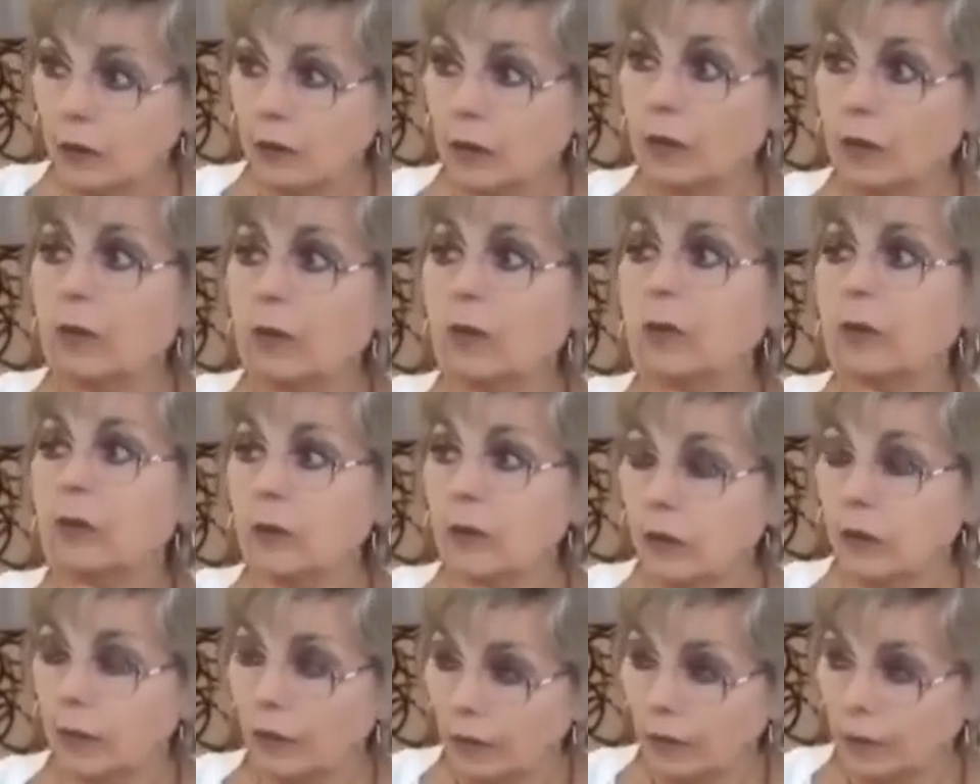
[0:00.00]
attack
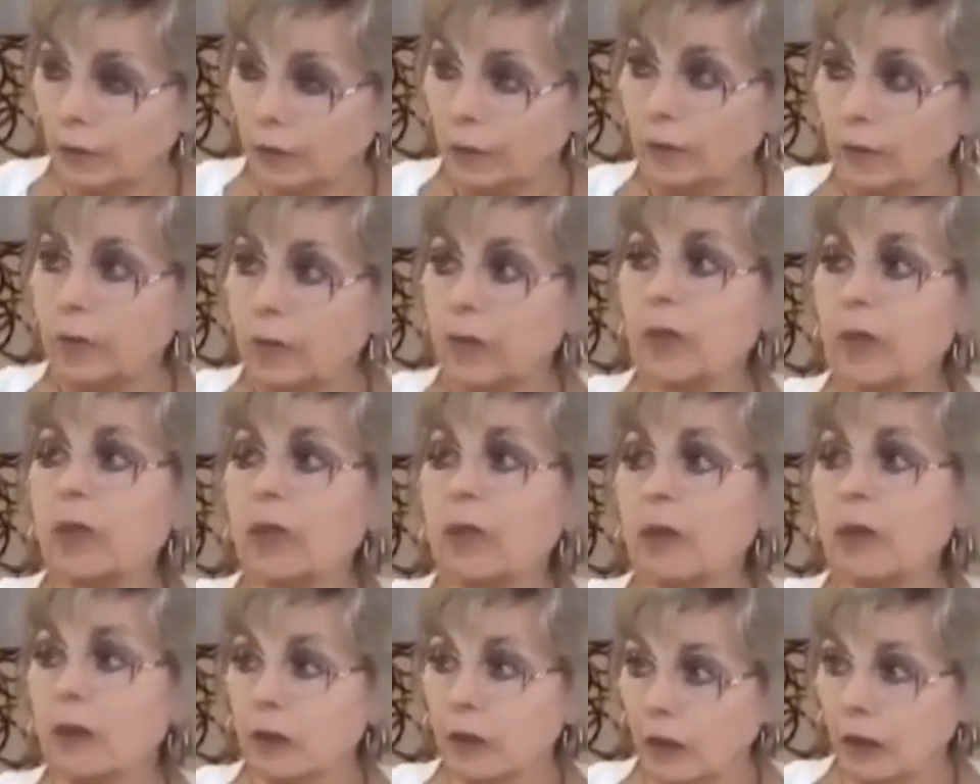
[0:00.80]
that's been going on for
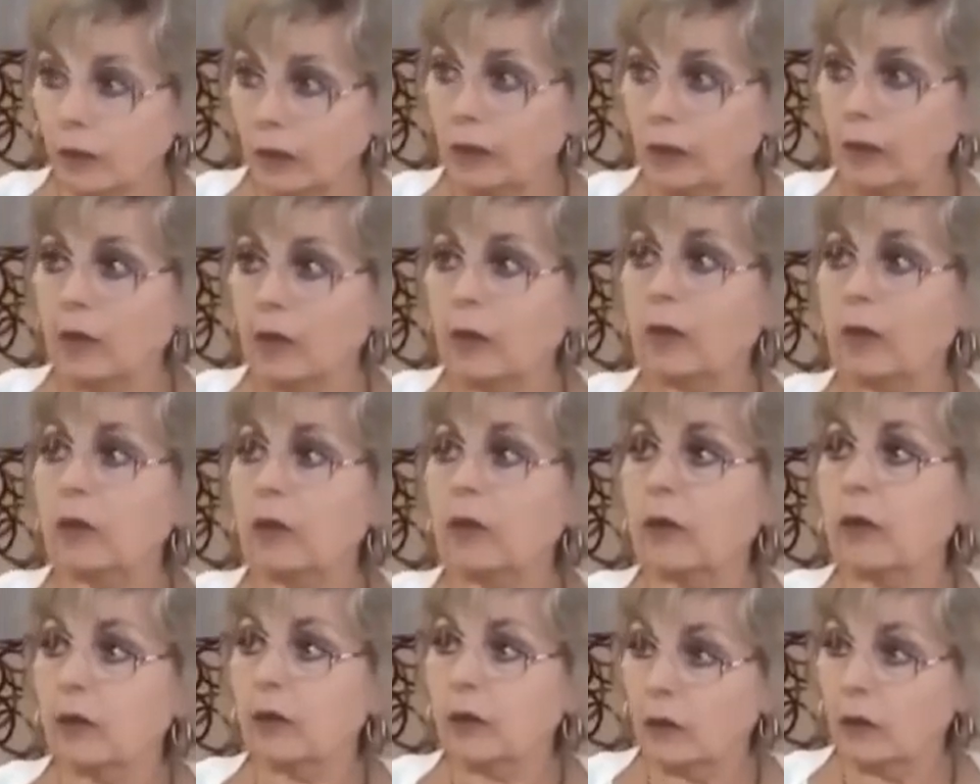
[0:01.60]
a very long
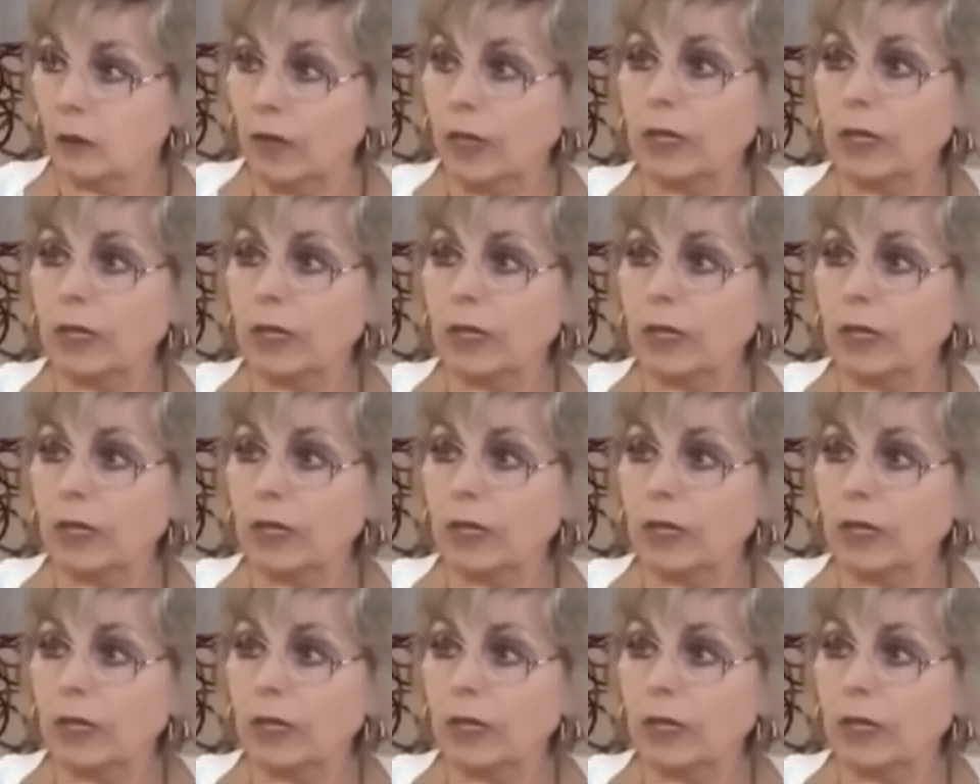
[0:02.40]
time?